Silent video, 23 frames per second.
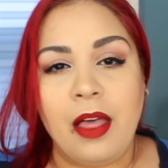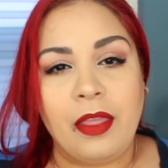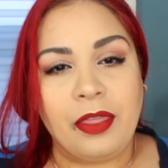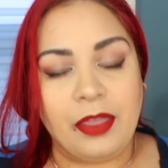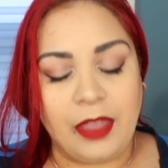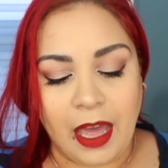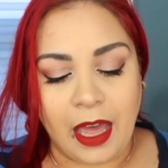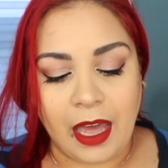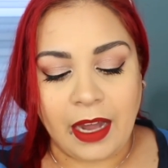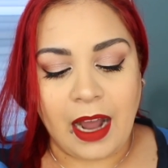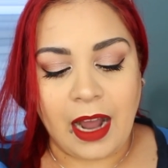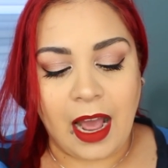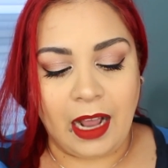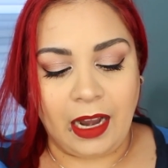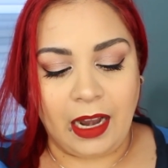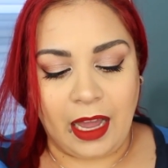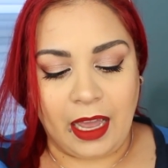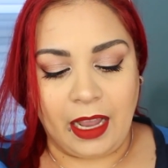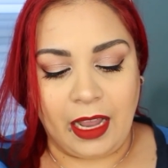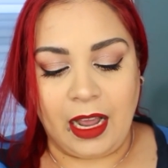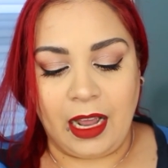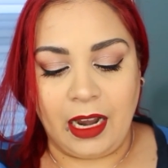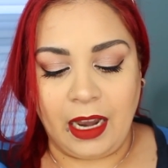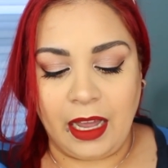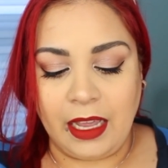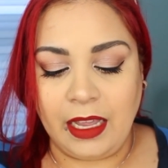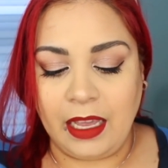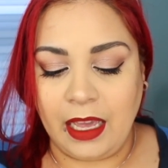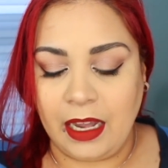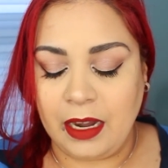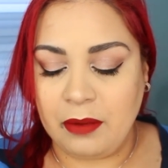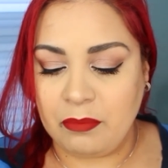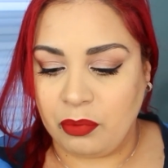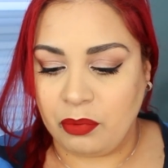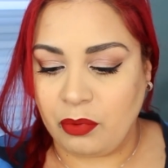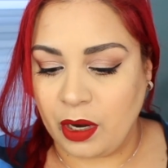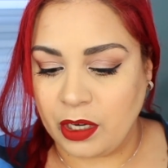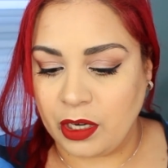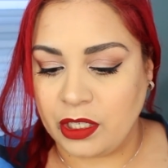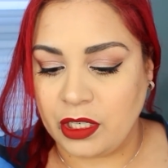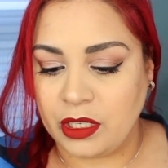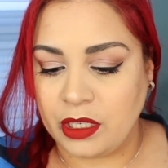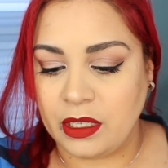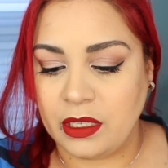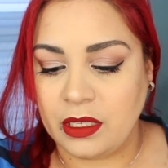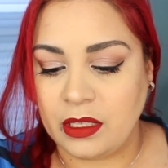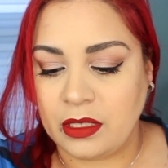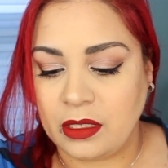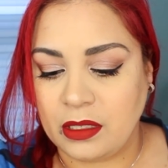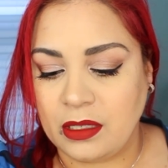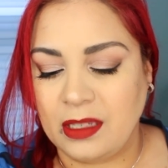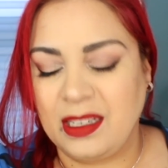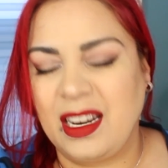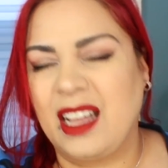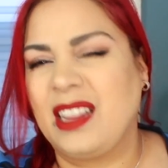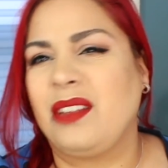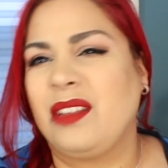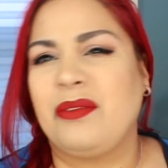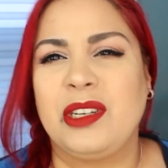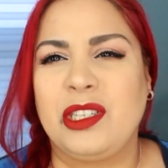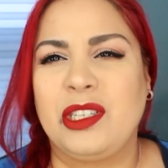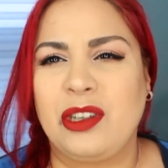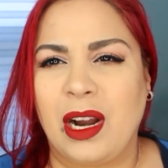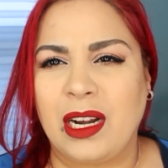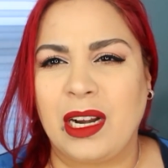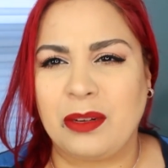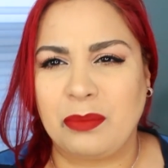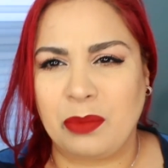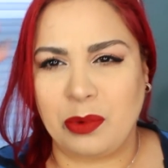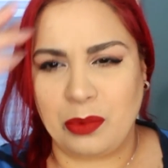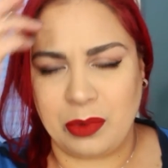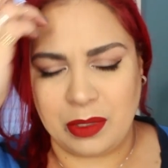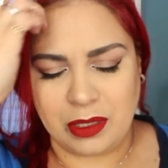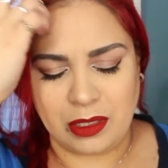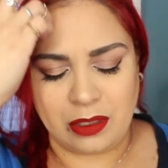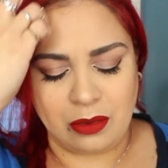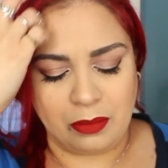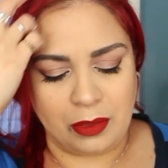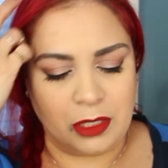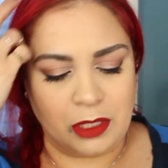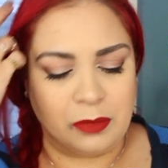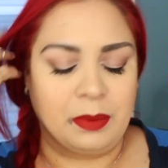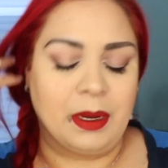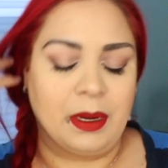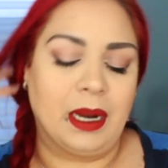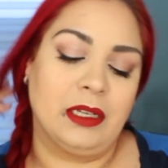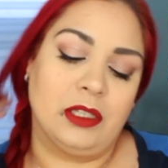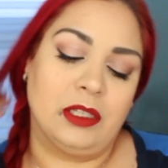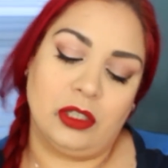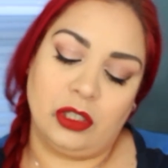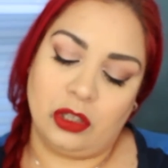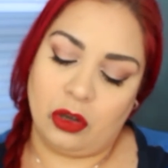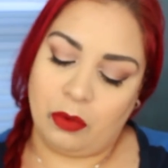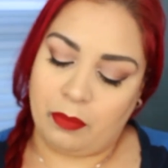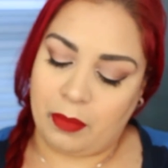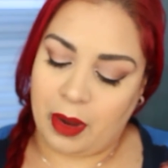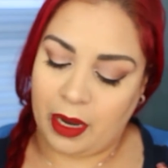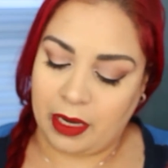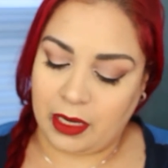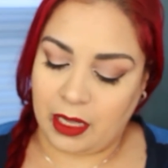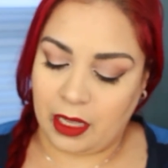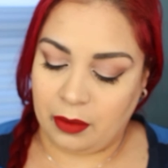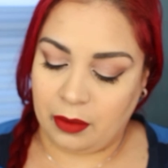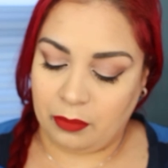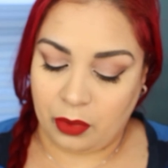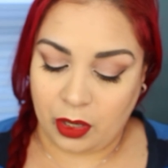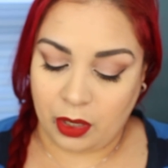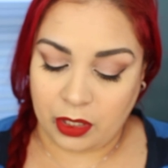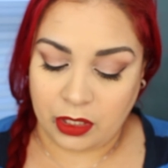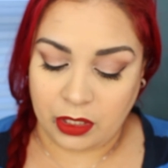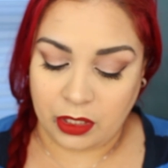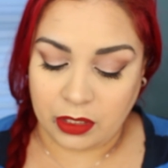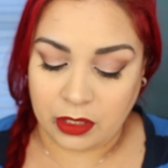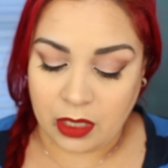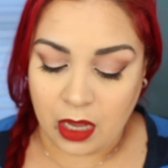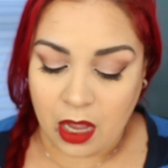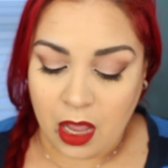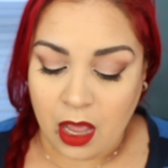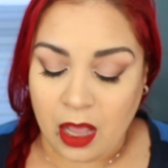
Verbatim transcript: That I like. I like getting brushes, not the retractable ones so much, but I don't mind getting brushes.